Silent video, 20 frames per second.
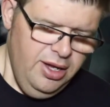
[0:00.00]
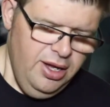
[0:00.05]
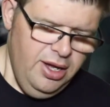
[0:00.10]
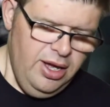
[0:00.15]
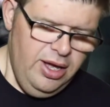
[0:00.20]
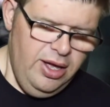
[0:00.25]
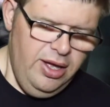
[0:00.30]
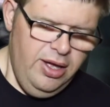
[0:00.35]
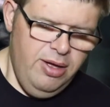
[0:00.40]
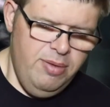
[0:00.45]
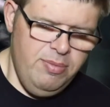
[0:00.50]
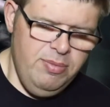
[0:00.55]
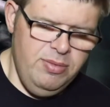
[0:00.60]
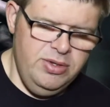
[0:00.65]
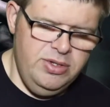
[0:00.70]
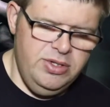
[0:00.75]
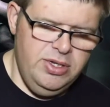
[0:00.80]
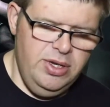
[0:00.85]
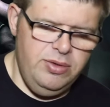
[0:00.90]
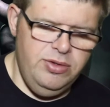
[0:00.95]

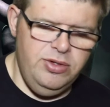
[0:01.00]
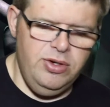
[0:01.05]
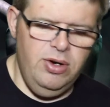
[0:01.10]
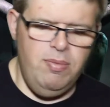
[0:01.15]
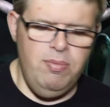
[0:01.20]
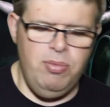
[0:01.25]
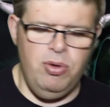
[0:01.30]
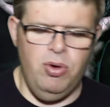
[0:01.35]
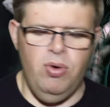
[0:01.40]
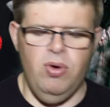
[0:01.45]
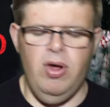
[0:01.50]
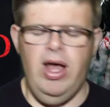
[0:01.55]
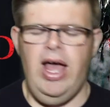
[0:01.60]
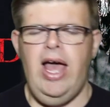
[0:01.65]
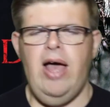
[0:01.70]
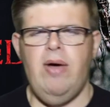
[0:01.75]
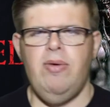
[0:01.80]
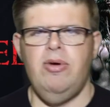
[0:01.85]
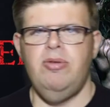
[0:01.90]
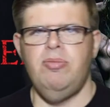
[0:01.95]
So John Paul
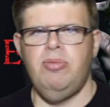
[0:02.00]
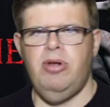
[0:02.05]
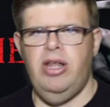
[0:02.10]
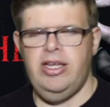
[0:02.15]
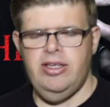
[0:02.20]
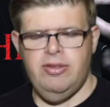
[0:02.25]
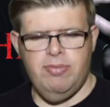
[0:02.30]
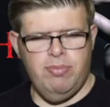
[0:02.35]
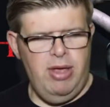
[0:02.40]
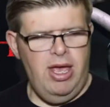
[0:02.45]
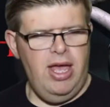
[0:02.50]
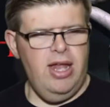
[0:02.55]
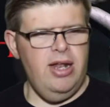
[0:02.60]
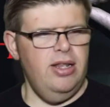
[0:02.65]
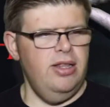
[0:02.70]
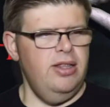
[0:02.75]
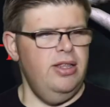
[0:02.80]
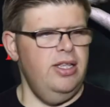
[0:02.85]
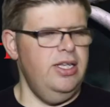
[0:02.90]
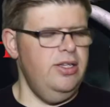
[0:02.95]
Howard plays
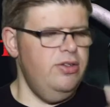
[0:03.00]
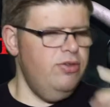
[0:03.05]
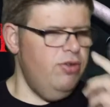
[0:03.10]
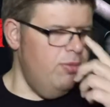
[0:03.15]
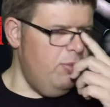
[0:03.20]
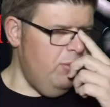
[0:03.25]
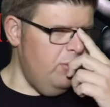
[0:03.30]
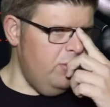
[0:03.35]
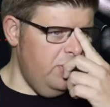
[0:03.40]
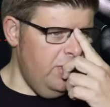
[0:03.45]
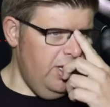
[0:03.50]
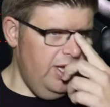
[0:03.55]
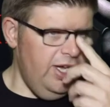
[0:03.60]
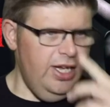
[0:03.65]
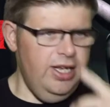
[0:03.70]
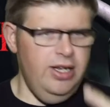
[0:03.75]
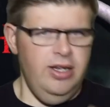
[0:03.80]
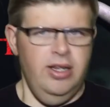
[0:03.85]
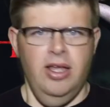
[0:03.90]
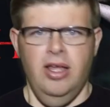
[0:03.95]
Ben, the troubled
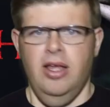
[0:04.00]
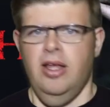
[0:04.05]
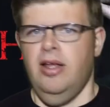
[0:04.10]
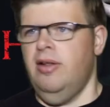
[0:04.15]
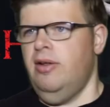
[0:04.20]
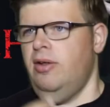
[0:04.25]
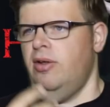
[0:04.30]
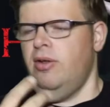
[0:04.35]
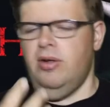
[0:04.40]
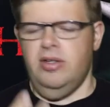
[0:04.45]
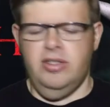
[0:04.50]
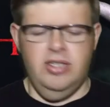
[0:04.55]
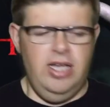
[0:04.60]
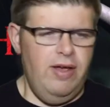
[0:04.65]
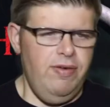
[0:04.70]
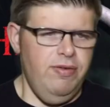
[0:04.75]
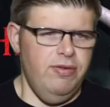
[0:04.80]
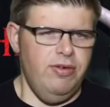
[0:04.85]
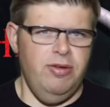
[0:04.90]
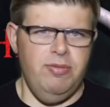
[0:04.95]
teen, looks
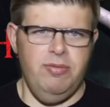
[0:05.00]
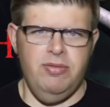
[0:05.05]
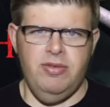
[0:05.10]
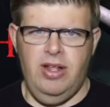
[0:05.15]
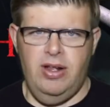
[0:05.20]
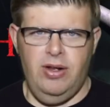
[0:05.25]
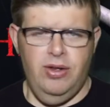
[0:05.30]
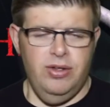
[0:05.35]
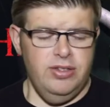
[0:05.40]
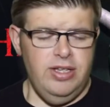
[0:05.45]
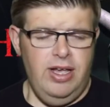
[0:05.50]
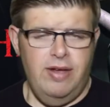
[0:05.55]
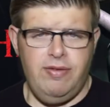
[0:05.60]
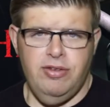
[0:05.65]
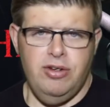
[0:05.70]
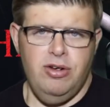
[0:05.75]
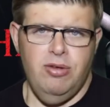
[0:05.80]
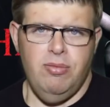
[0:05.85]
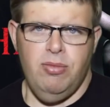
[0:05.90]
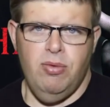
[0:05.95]
after
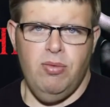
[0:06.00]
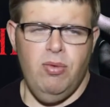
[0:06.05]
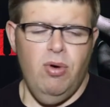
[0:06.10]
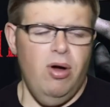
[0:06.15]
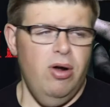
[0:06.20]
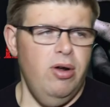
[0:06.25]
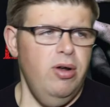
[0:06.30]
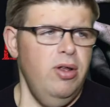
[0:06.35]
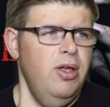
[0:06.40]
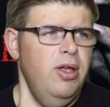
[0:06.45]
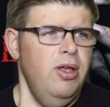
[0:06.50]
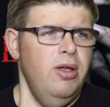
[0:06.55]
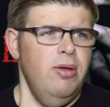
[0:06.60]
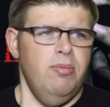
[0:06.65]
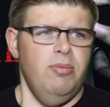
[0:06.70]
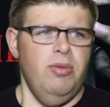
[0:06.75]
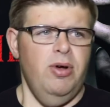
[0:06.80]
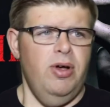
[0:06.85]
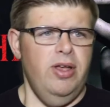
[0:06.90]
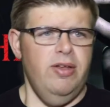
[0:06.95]
number one,
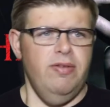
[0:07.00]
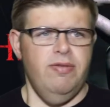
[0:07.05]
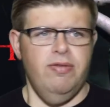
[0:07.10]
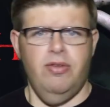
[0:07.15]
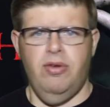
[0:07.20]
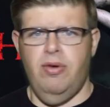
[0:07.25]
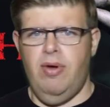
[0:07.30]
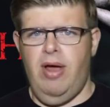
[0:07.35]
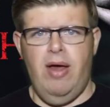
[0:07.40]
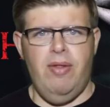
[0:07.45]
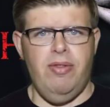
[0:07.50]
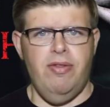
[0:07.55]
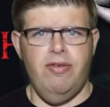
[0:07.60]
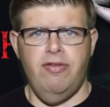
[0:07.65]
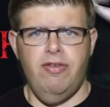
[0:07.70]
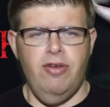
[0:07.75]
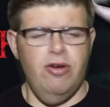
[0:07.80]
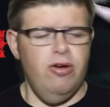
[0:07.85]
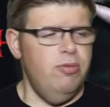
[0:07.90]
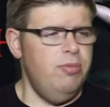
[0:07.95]
but throughout the
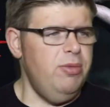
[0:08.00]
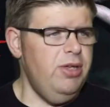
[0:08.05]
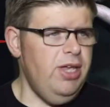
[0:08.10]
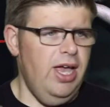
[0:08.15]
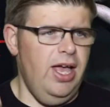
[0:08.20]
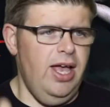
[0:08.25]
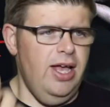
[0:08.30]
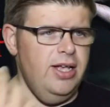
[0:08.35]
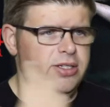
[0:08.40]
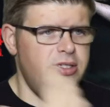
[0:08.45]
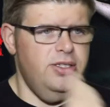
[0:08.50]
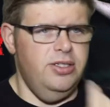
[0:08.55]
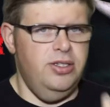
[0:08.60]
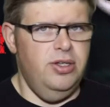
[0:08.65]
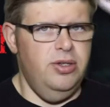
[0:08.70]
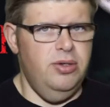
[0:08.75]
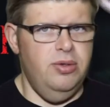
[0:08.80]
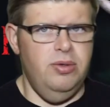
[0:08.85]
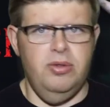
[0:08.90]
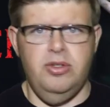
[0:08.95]
film he has
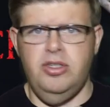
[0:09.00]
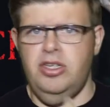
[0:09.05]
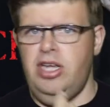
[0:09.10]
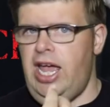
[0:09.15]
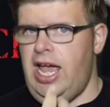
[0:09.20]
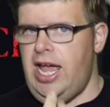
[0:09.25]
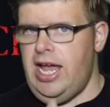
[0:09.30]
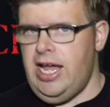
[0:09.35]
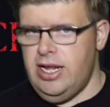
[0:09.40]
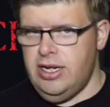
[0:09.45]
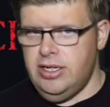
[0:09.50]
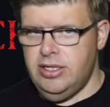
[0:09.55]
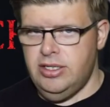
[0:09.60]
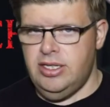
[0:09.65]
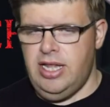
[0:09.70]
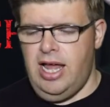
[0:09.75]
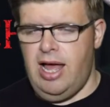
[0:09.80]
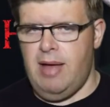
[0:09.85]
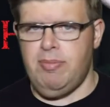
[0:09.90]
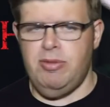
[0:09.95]
to change
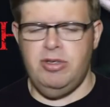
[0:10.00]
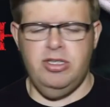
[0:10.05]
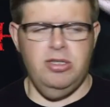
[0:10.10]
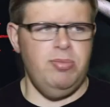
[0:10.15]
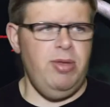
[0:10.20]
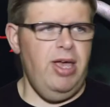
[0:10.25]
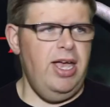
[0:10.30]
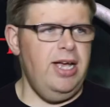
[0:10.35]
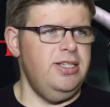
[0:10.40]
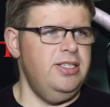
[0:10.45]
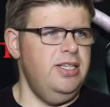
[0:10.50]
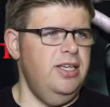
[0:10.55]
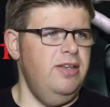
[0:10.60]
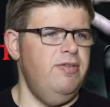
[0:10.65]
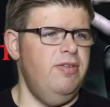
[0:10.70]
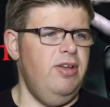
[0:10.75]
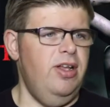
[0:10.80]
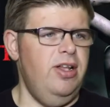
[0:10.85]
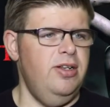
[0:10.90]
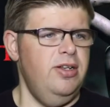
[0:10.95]
that
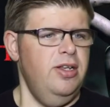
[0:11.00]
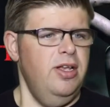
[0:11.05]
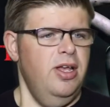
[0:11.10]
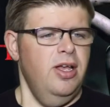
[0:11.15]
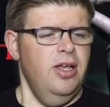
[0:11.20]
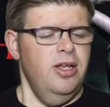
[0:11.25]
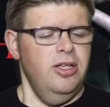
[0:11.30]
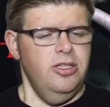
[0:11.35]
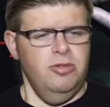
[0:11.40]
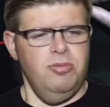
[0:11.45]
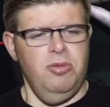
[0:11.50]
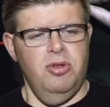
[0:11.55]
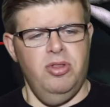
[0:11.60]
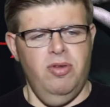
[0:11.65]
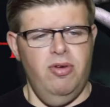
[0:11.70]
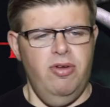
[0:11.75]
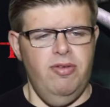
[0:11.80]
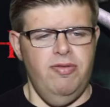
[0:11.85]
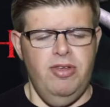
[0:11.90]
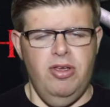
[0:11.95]
perspective. And some
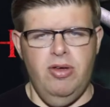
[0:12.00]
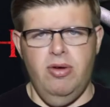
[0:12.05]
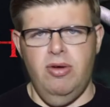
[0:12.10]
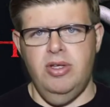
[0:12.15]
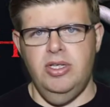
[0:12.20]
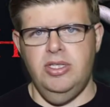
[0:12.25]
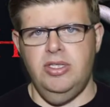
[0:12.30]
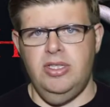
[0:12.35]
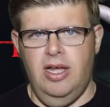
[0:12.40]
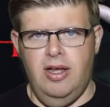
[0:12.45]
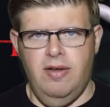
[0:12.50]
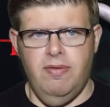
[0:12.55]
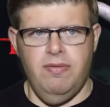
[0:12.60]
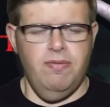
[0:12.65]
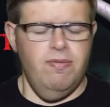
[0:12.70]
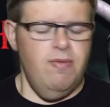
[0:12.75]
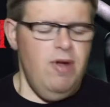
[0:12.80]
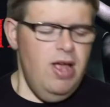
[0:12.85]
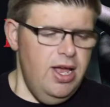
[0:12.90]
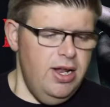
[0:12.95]
other reviewers
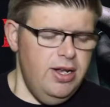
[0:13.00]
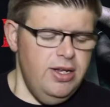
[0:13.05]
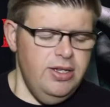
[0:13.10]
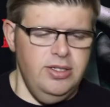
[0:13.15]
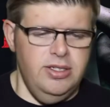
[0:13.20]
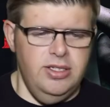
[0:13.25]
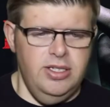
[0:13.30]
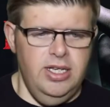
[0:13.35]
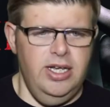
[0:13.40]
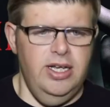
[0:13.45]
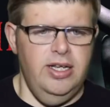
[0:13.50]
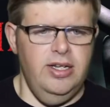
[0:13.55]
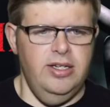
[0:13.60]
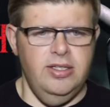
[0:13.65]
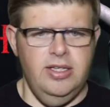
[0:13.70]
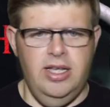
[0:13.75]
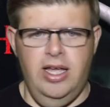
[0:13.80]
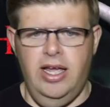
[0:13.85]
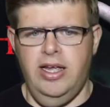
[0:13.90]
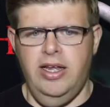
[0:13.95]
I've read and seen
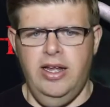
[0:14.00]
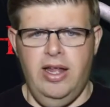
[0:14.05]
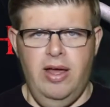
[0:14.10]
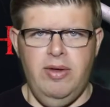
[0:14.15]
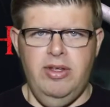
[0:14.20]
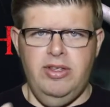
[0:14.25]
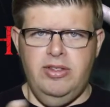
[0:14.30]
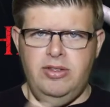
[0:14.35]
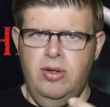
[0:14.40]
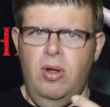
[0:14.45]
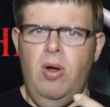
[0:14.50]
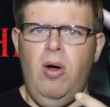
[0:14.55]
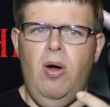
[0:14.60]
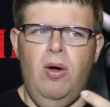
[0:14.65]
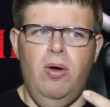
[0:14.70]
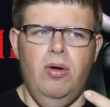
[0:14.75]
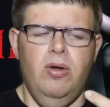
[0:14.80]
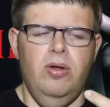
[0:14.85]
say, he's not